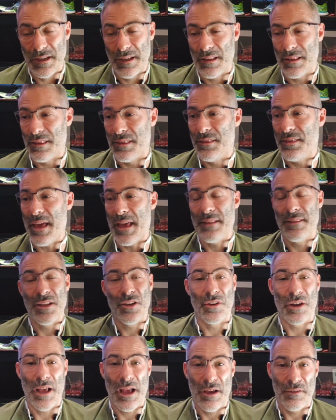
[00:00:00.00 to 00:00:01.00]
Then they're
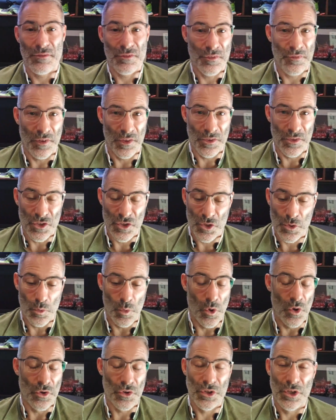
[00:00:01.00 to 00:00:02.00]
going to have to fund the
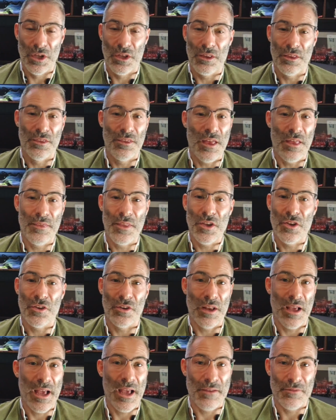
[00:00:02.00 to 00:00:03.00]
squad. Then they're going
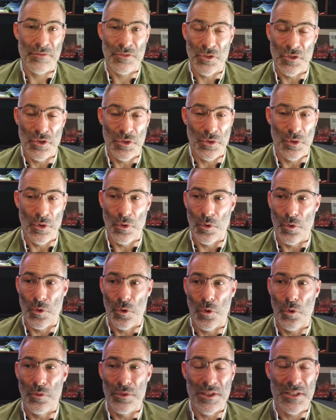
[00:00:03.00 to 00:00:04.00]
to have to do
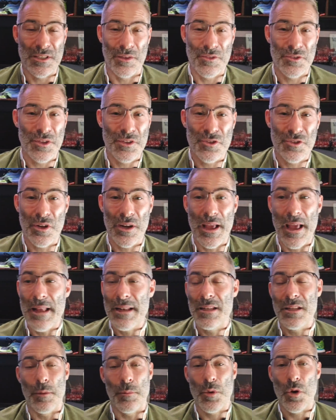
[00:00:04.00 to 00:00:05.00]
all this stuff. So it's going to
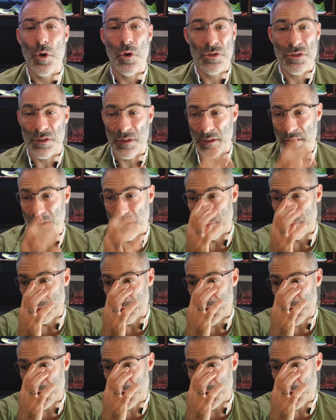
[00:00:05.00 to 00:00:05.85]
end up costing them